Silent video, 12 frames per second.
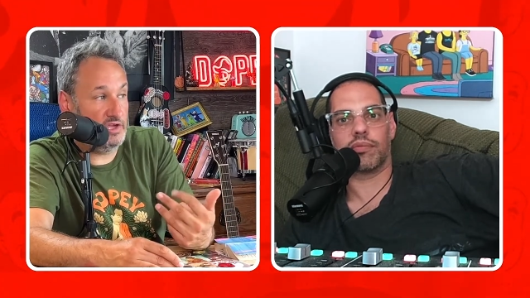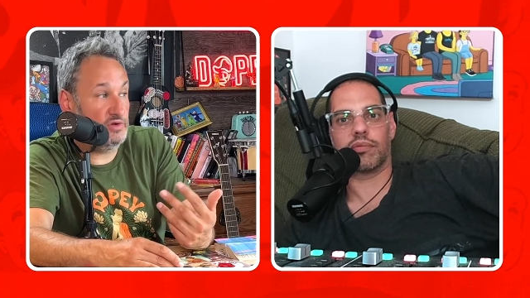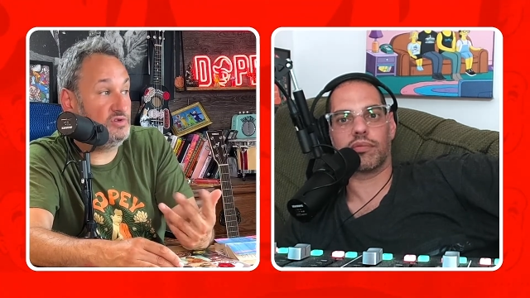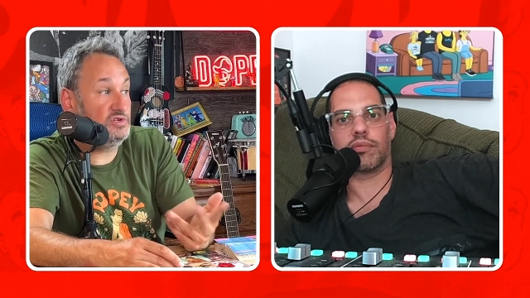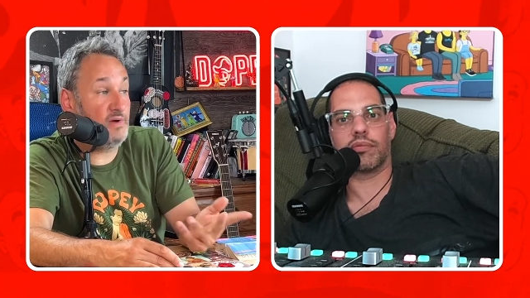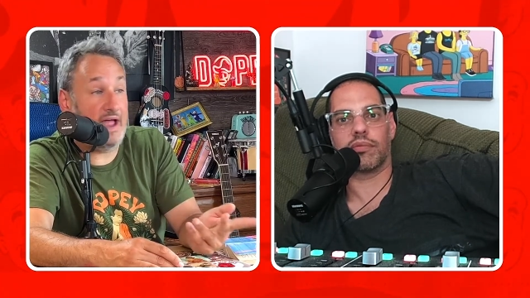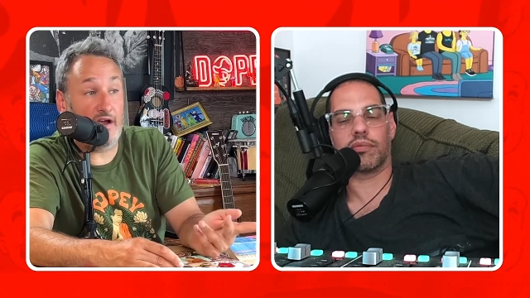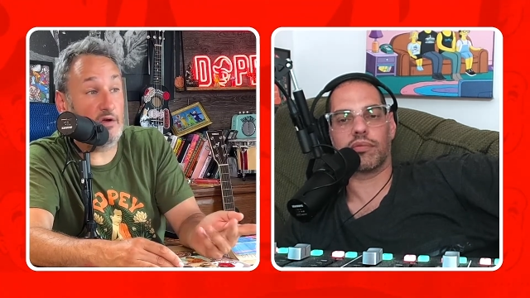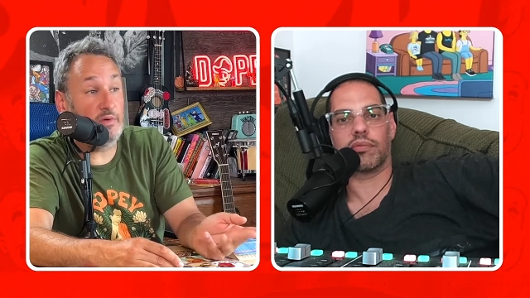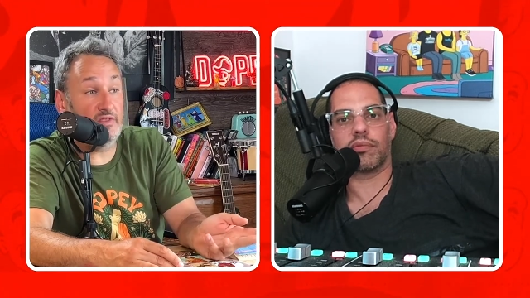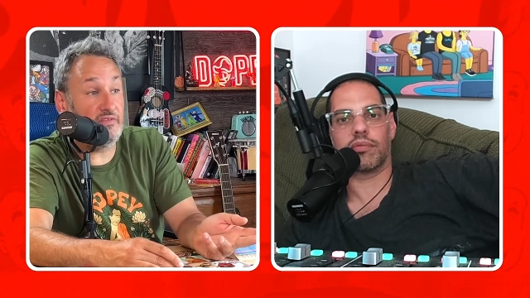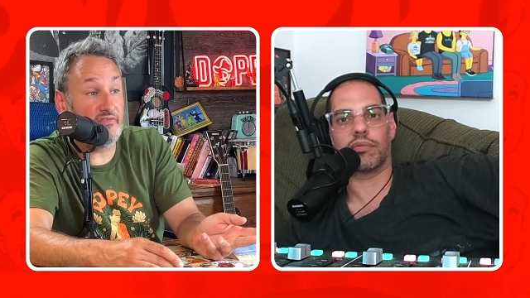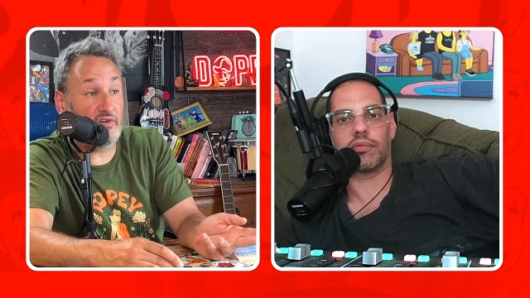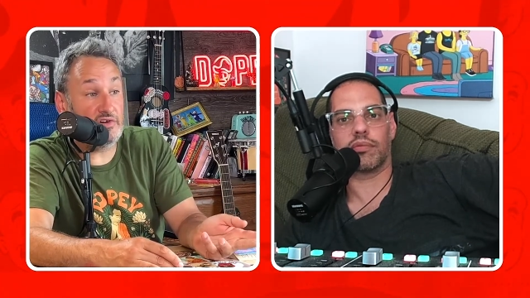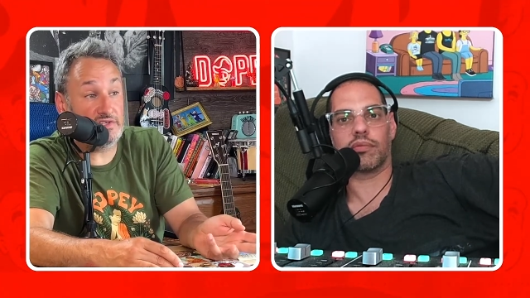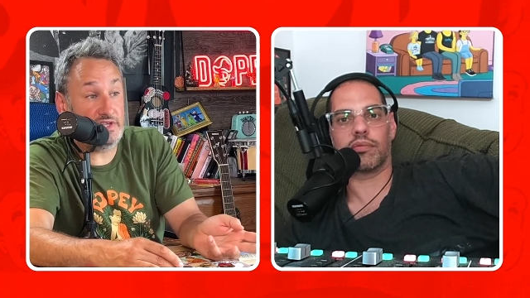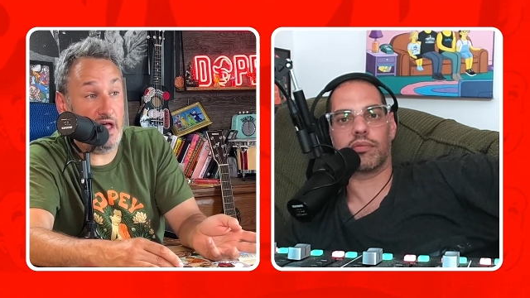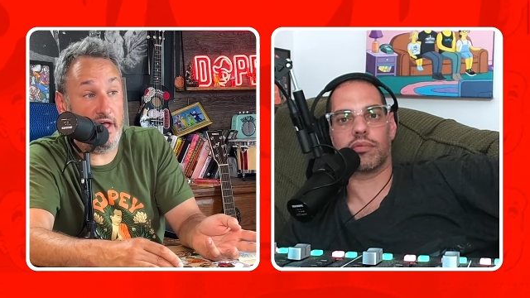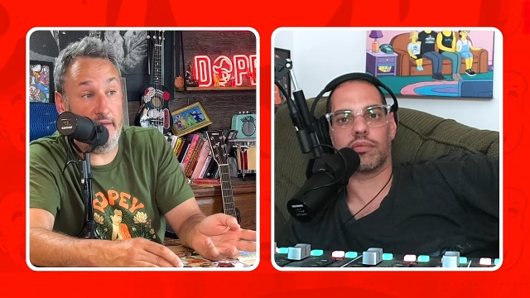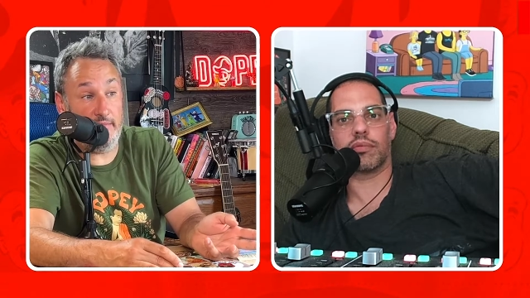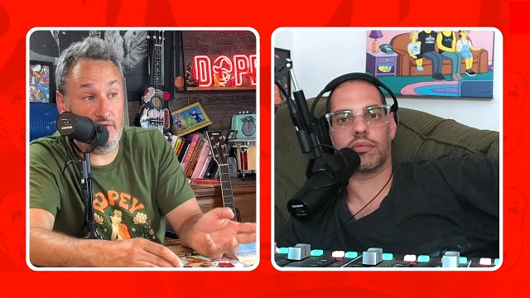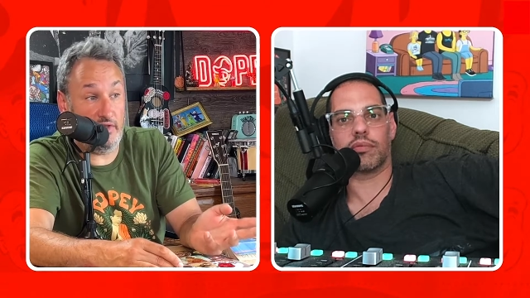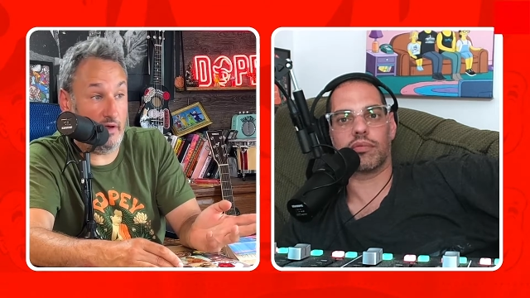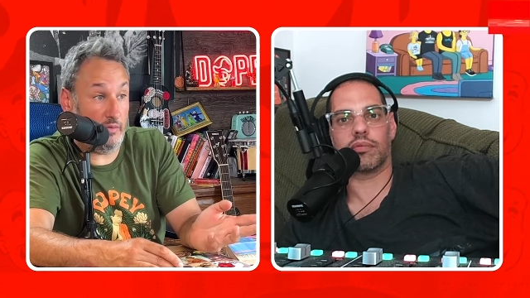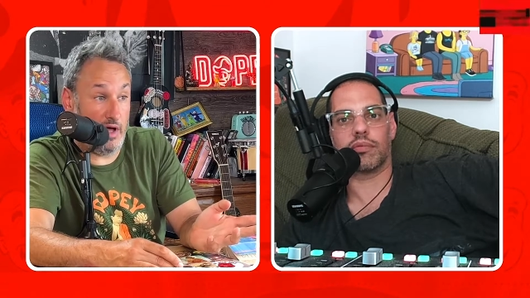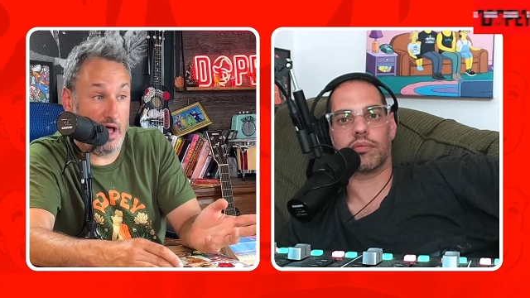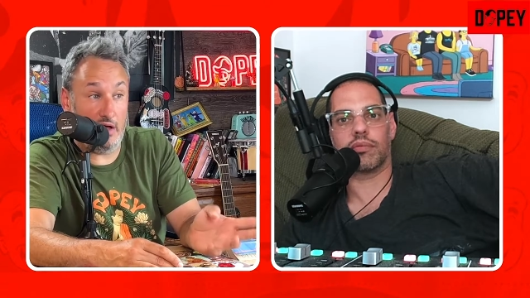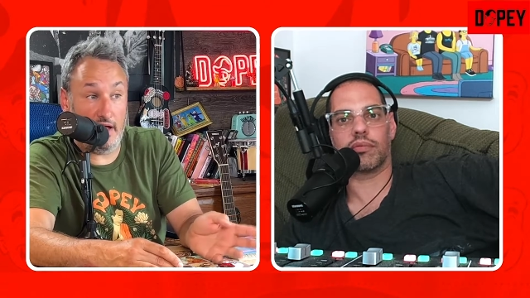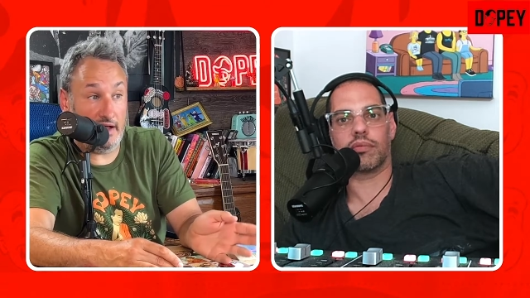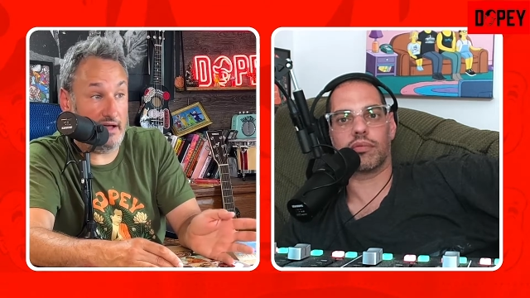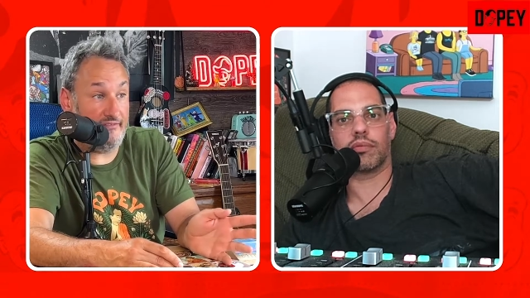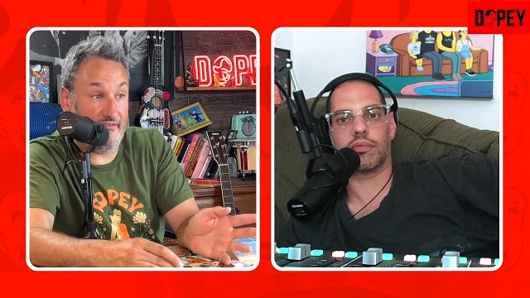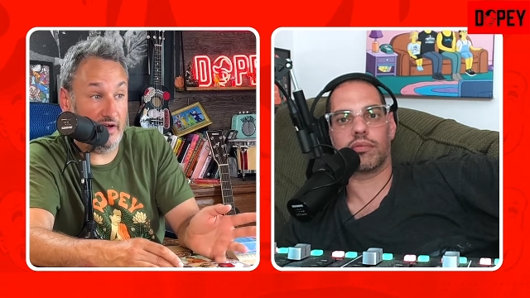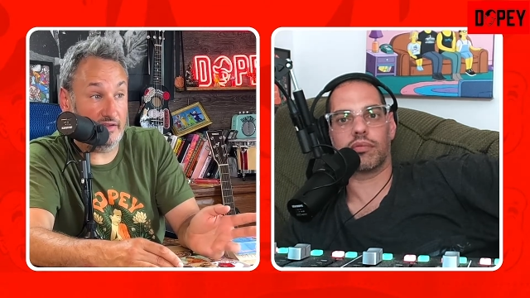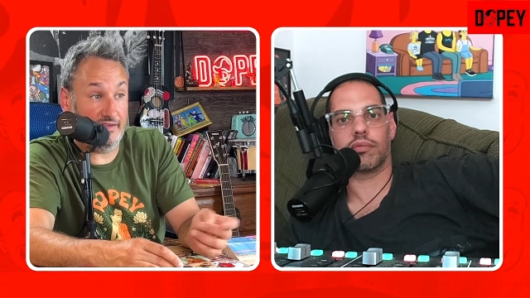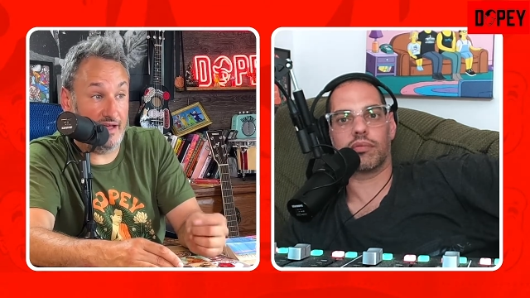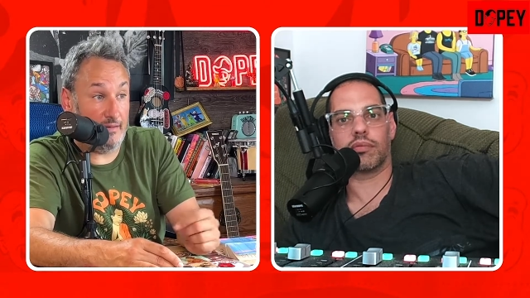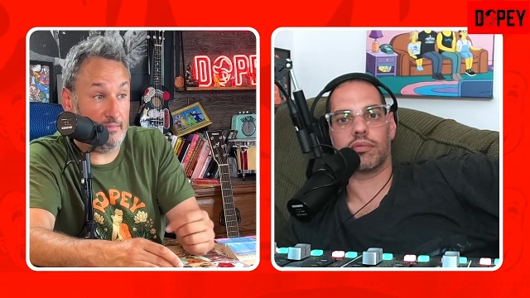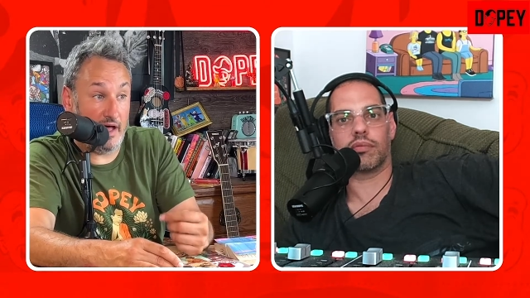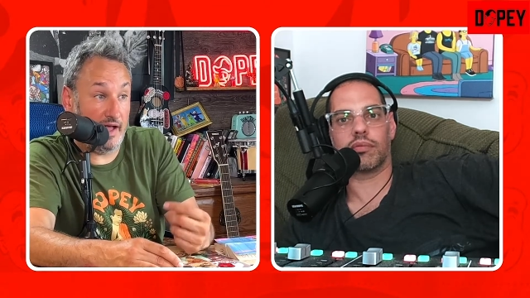Speaker 1: You do heroin the first time, you're like, wow, I got fucked up.